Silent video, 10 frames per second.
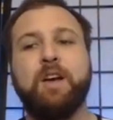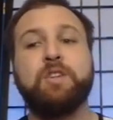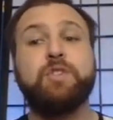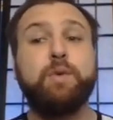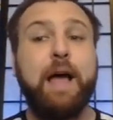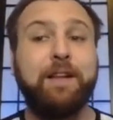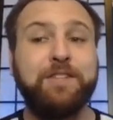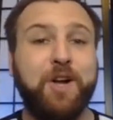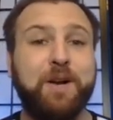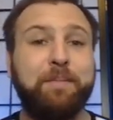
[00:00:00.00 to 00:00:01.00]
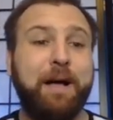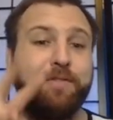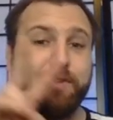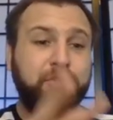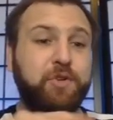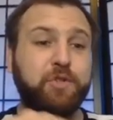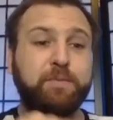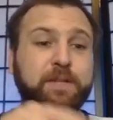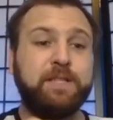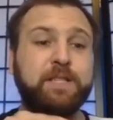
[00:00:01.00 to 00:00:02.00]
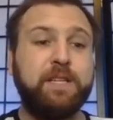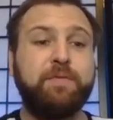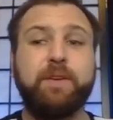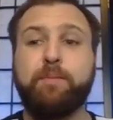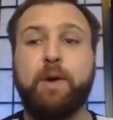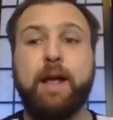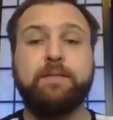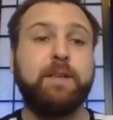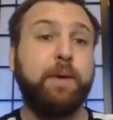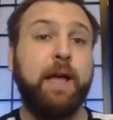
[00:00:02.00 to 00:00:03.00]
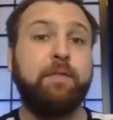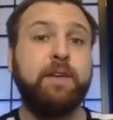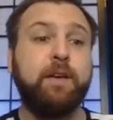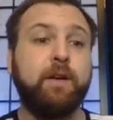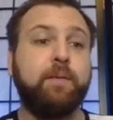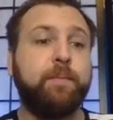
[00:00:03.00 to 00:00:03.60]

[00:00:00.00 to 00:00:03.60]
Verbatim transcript: So now let's talk about the two specific brands that we have here.